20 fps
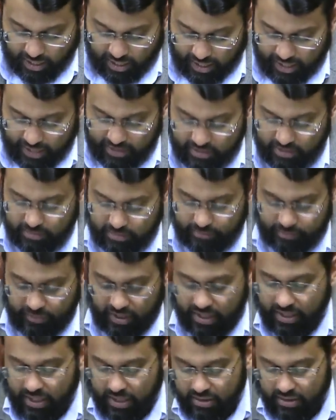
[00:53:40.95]
And
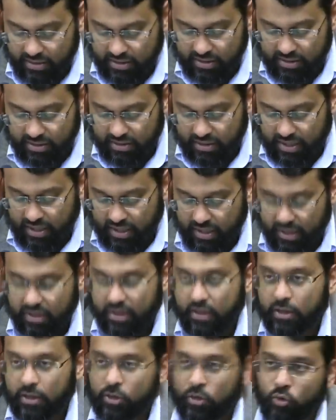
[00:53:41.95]
again, this isn't
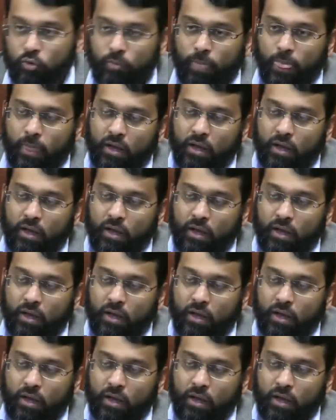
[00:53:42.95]
anything new.